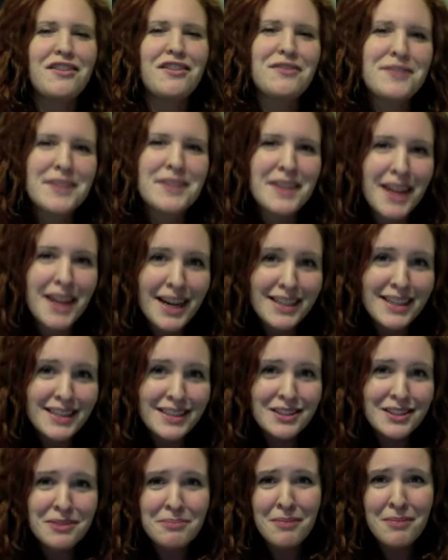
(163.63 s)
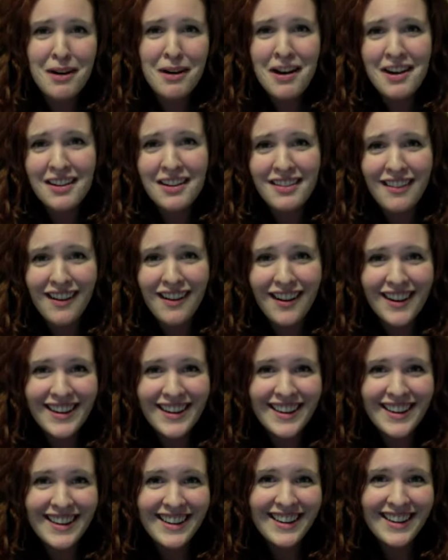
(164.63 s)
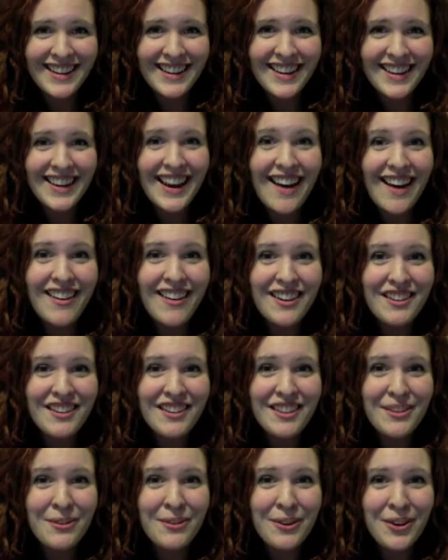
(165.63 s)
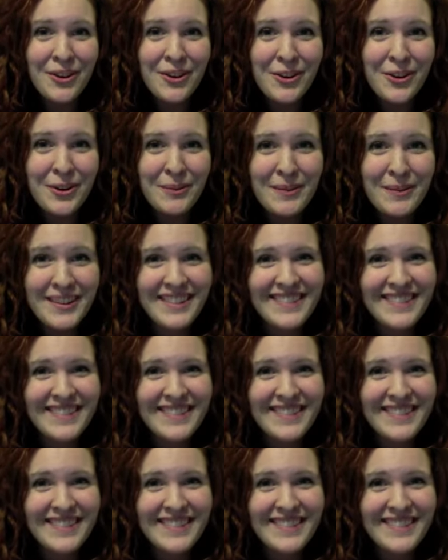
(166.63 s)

selected your monologue, and now you're in the room.